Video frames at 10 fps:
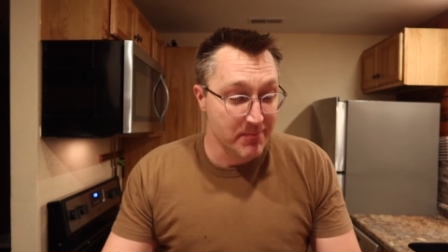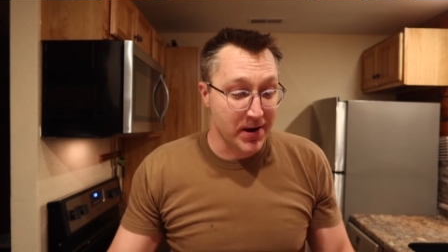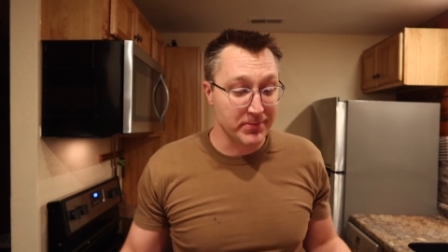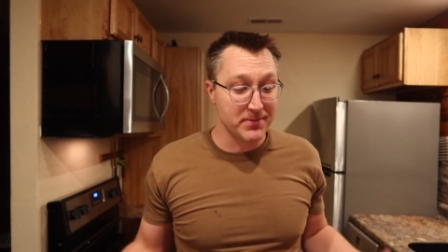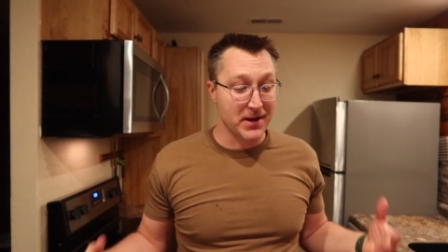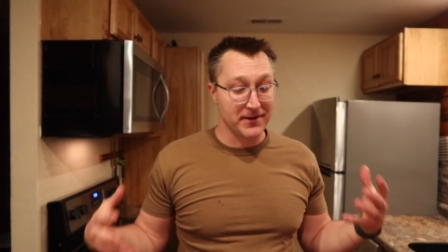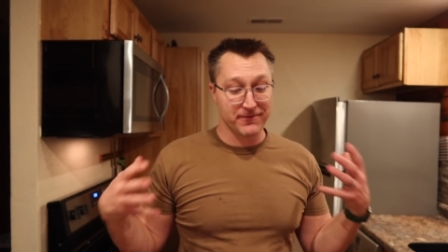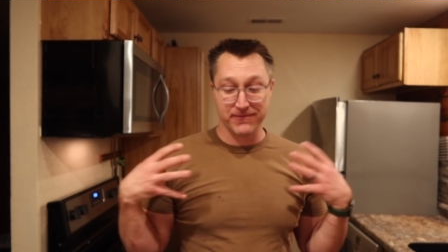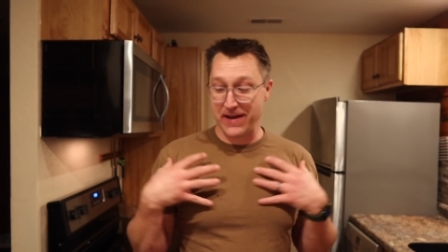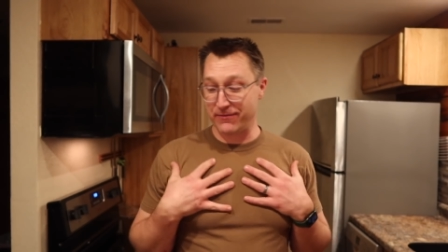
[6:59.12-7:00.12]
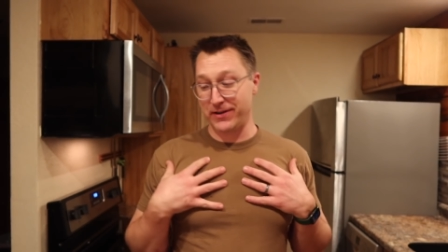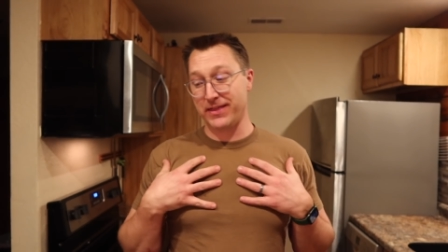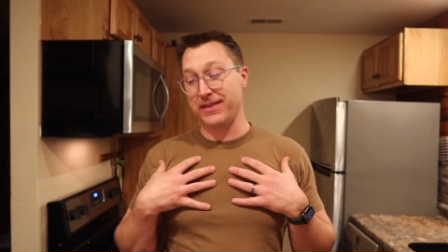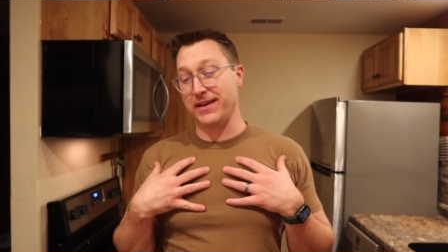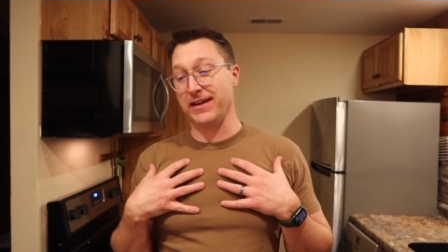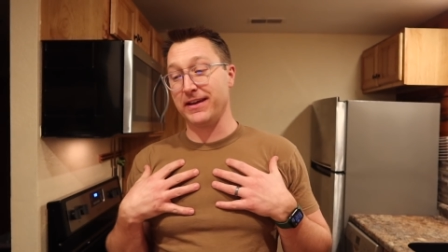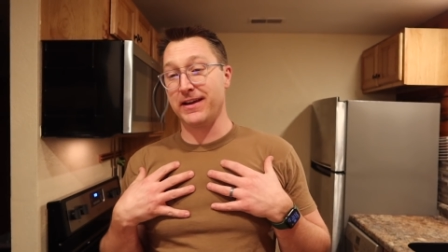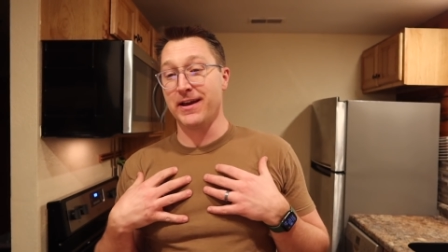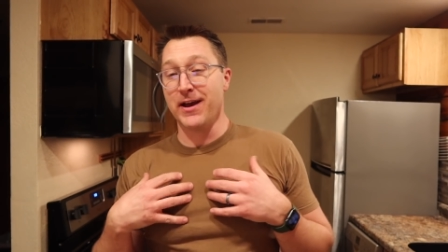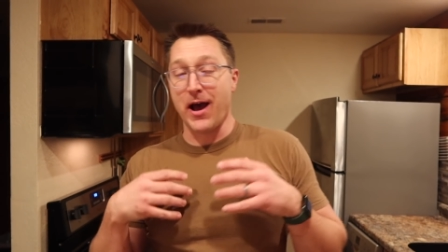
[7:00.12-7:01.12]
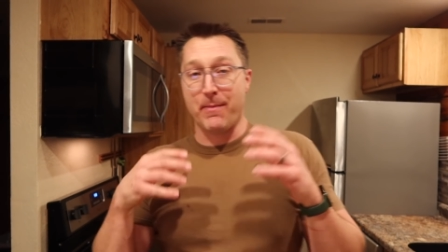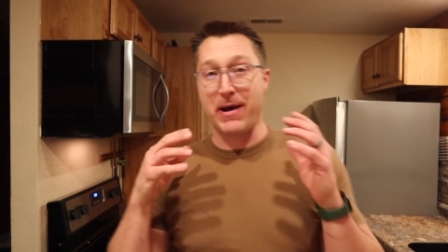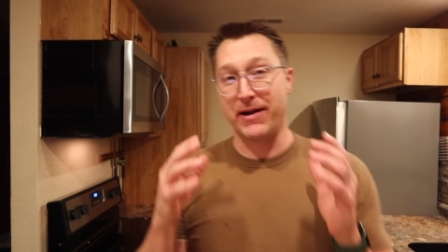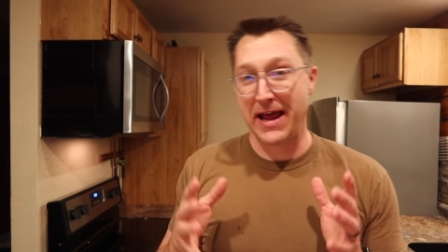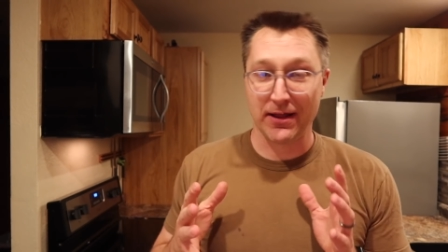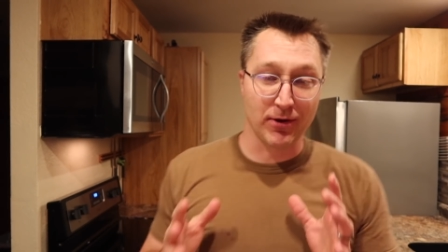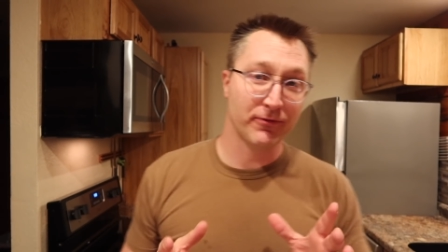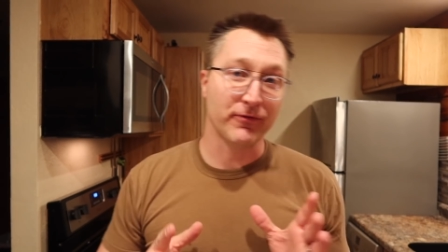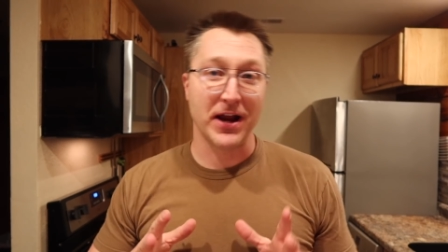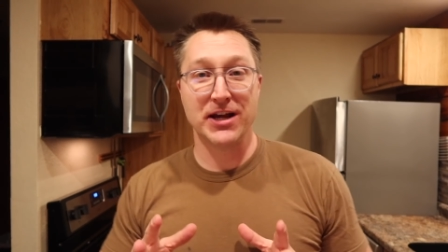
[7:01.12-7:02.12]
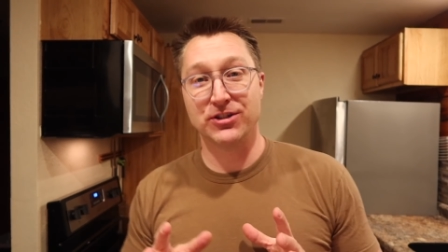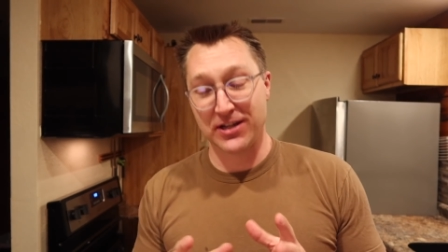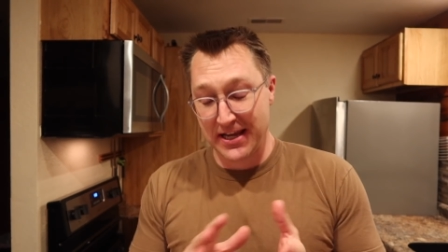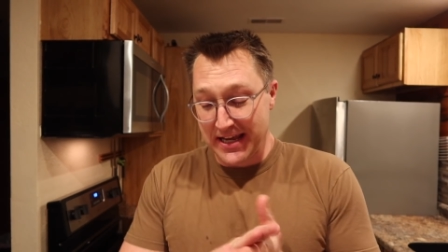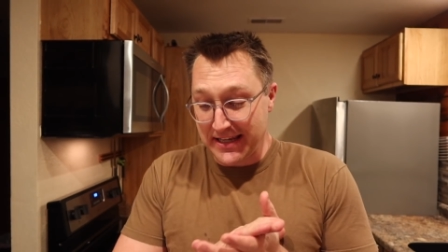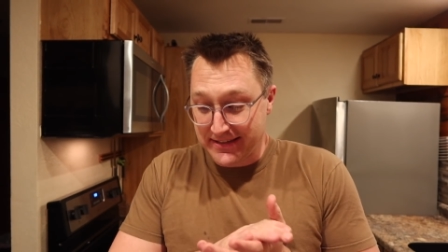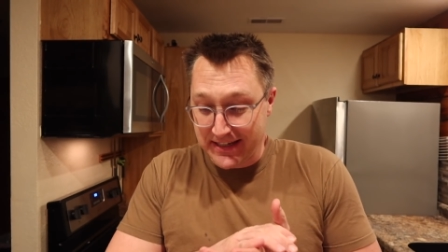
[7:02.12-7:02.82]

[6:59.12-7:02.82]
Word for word: Probably my favorite thing about HelloFresh is